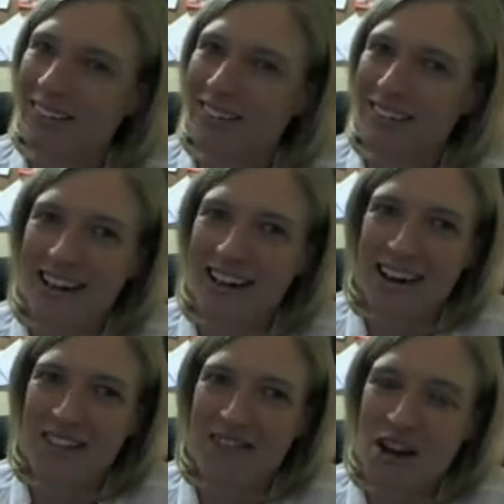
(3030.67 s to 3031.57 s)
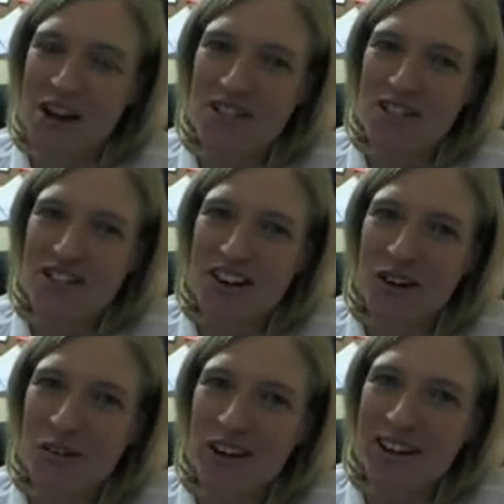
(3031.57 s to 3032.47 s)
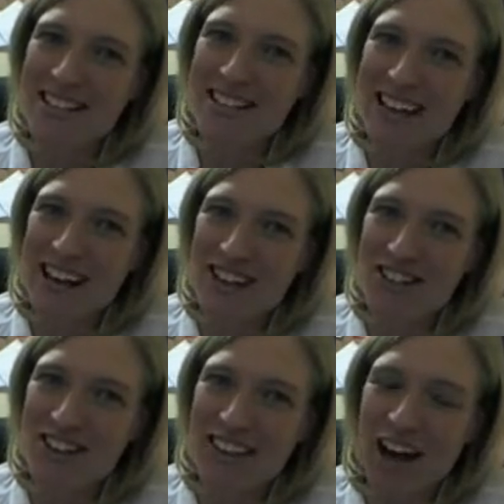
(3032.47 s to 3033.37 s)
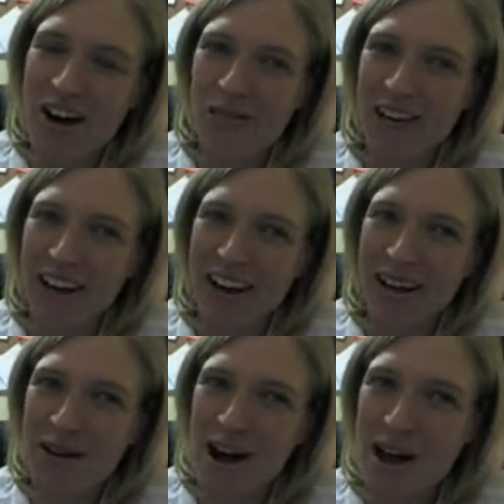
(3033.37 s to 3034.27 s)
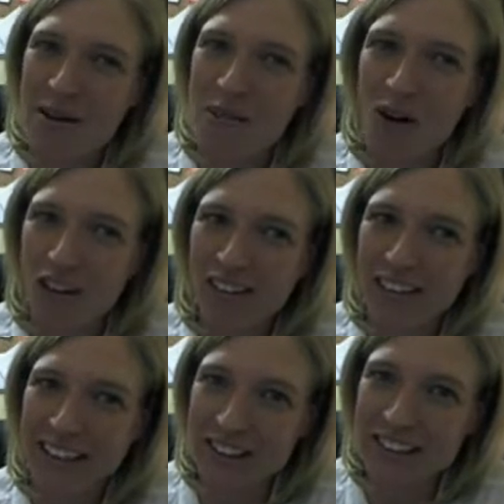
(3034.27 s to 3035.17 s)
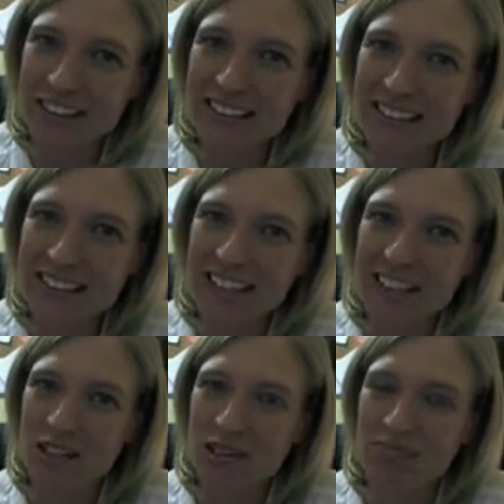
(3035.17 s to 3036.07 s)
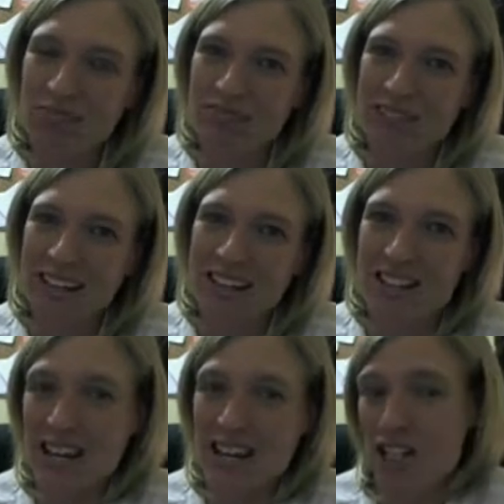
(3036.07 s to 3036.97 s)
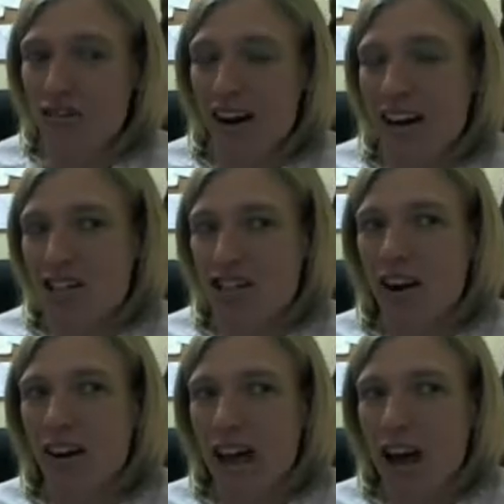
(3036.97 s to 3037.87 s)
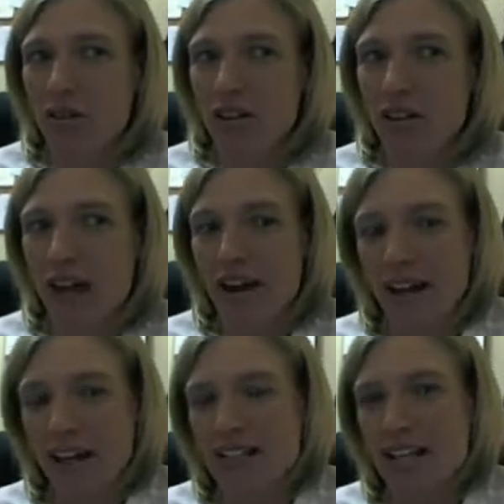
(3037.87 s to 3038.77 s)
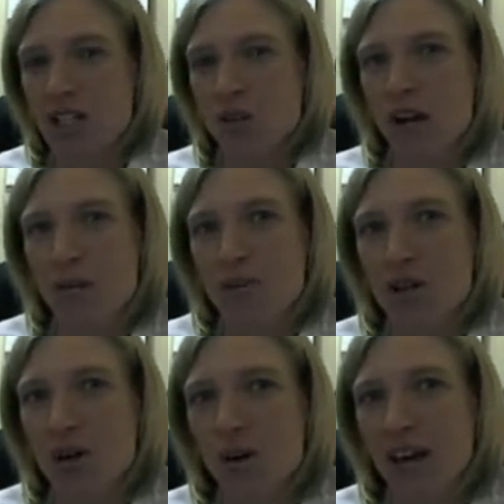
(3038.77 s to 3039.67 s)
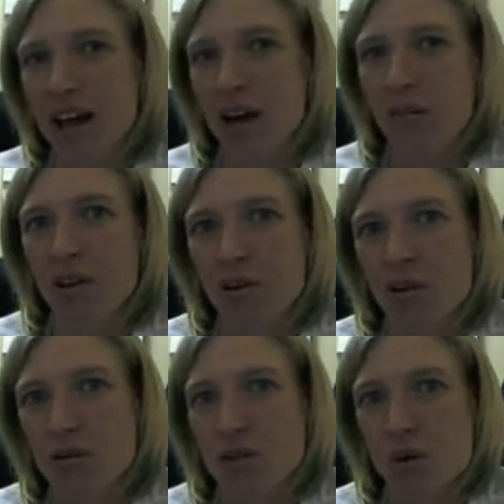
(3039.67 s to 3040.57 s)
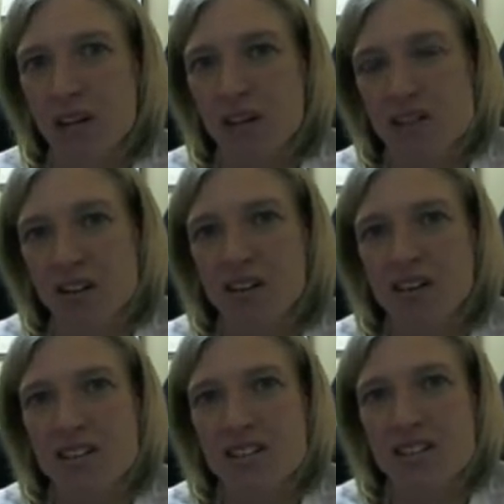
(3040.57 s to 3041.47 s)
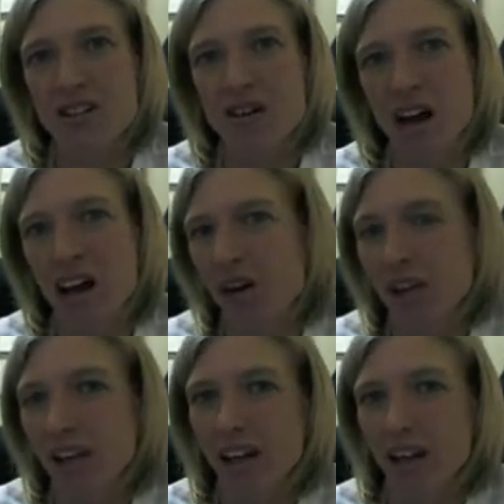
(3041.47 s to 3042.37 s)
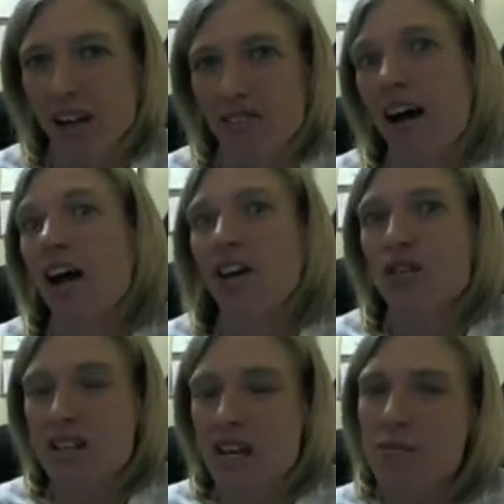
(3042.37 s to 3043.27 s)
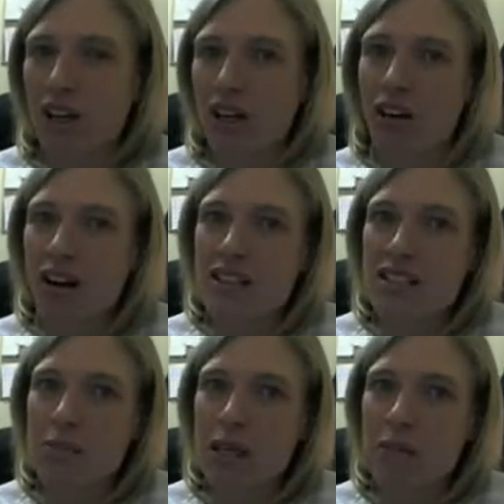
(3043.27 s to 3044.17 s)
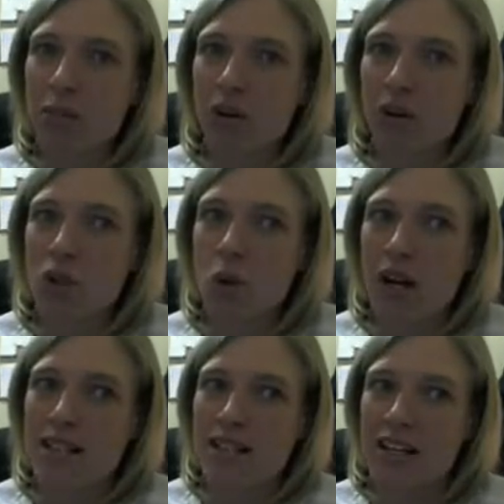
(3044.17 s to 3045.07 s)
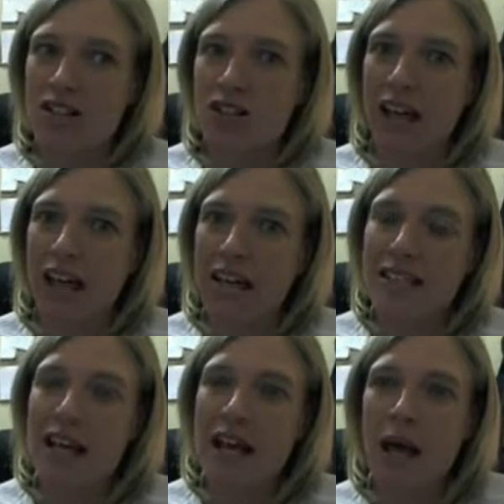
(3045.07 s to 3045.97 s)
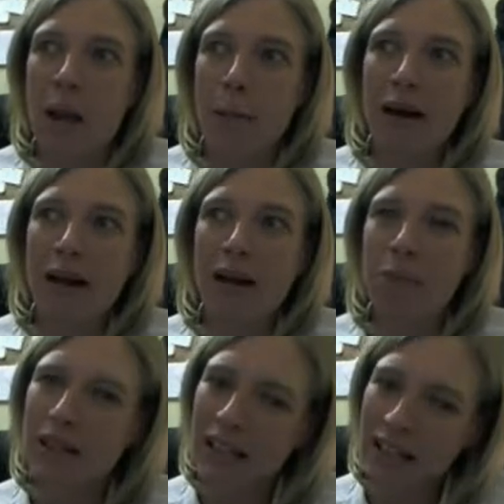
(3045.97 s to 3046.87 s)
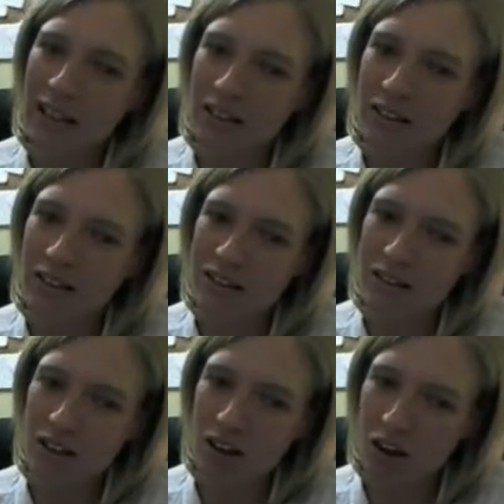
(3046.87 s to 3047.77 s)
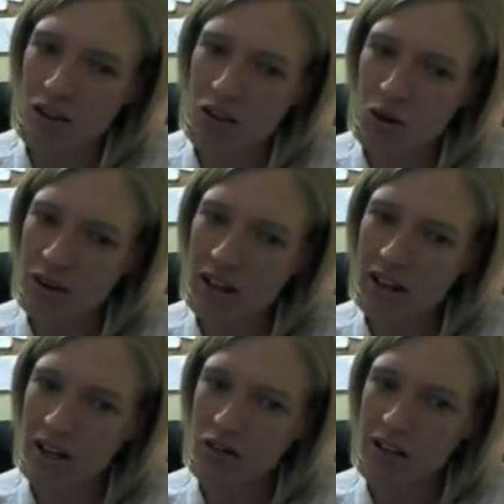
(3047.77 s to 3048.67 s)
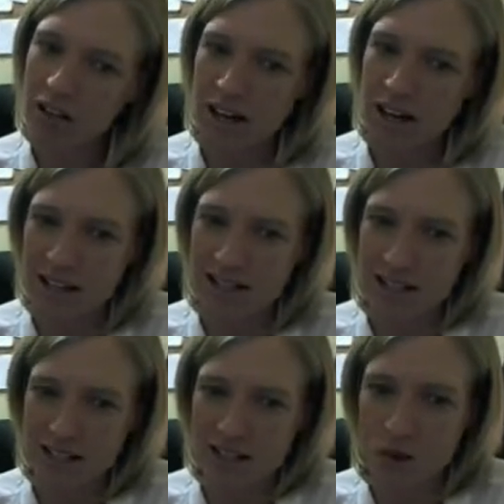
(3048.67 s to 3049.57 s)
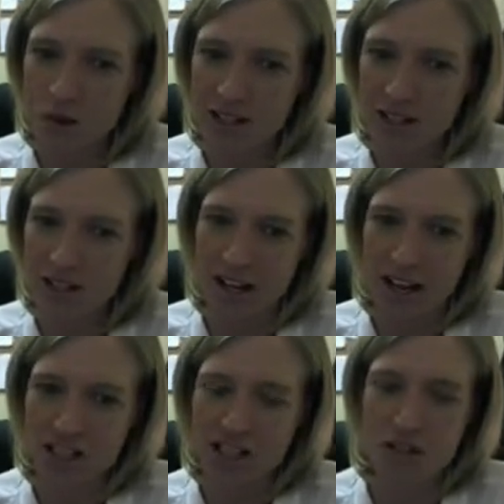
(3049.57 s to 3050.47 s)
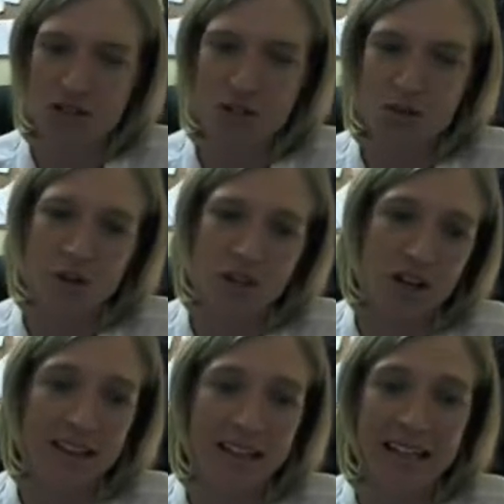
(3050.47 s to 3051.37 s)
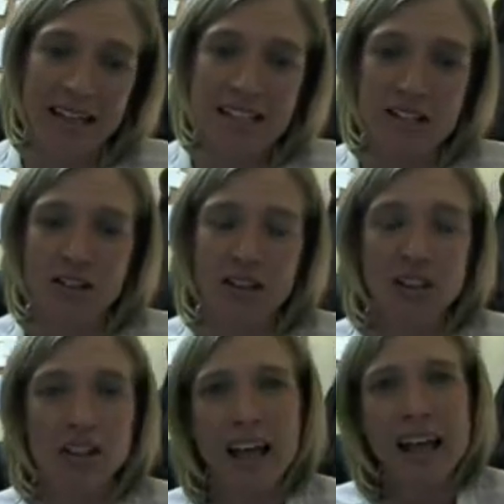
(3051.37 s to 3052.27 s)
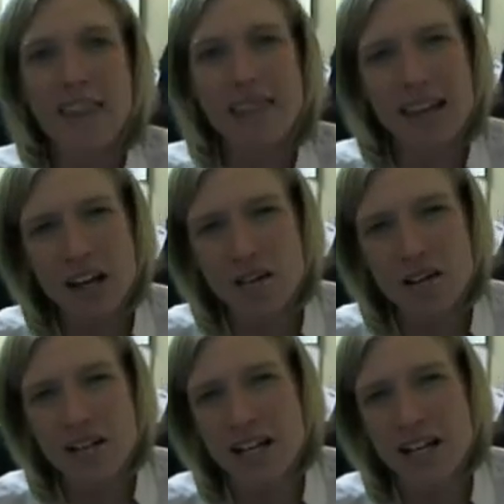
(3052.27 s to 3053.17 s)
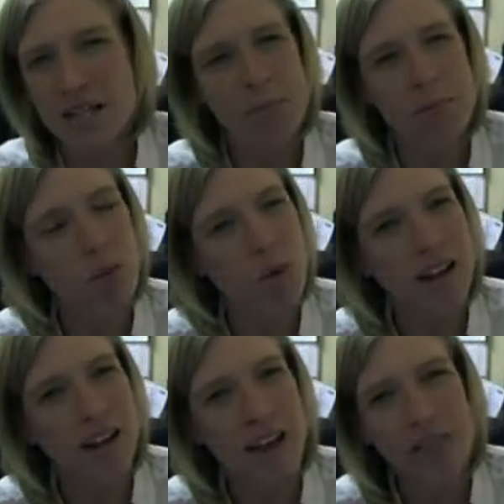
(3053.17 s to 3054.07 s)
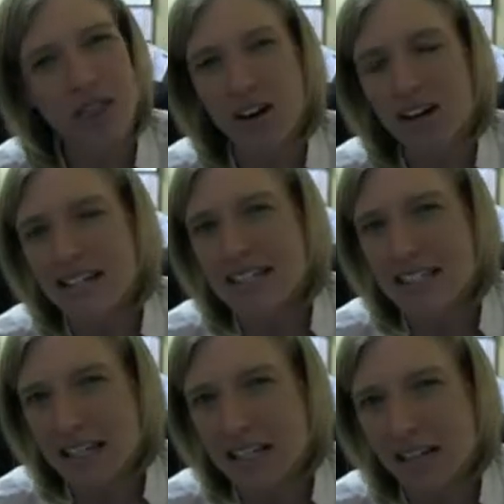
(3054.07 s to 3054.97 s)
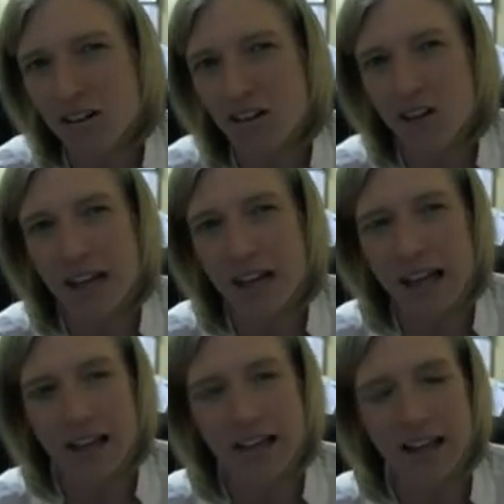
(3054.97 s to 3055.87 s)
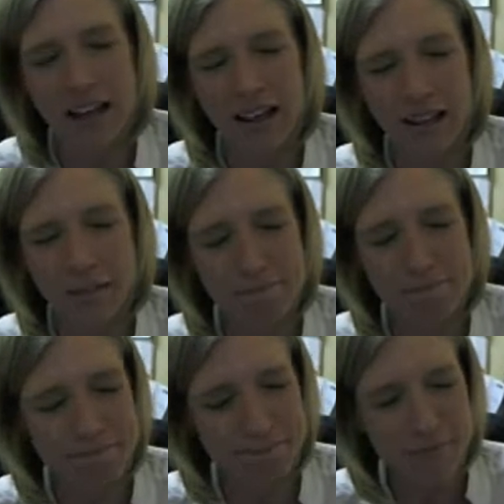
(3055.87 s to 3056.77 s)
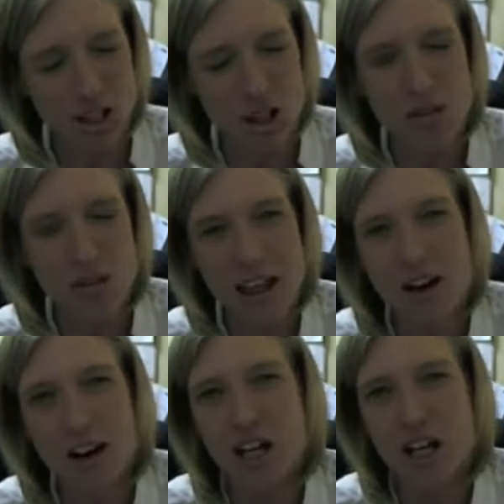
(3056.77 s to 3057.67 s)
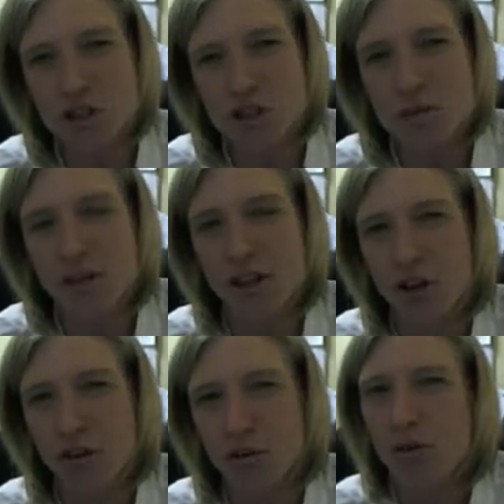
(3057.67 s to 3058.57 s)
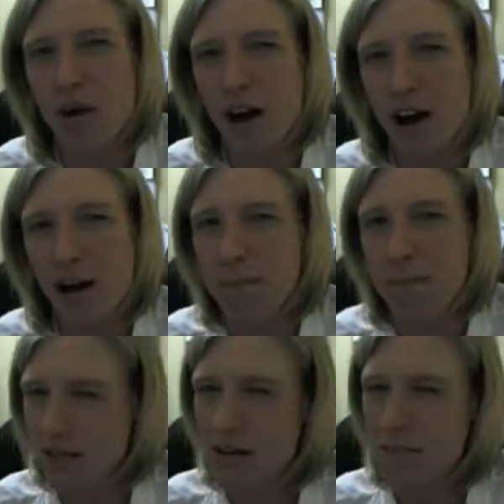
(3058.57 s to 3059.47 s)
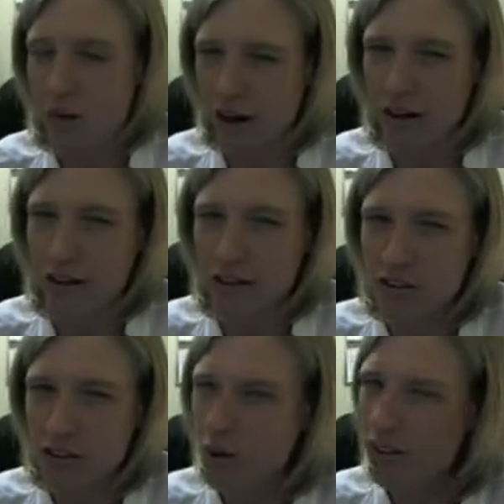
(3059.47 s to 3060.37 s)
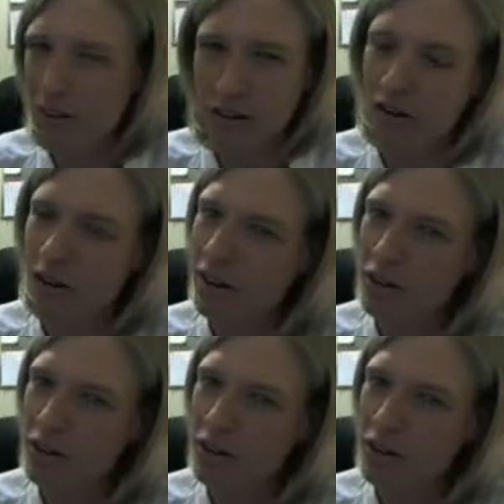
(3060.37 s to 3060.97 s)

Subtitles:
Yeah, if anyone's got a quick, easy answer to that one, I'm all ears. You're right, it's hard. How do you, and I guess that's what I was going at with those quick circles is, how do I get a value statement across to people in 20 seconds or less? But millennials, although they get criticized, I see the question actually uses the word, are they lazy in their learning? They get criticized, but boy, they're as cynical and they are a consumer that grew up being marketed to, and they're not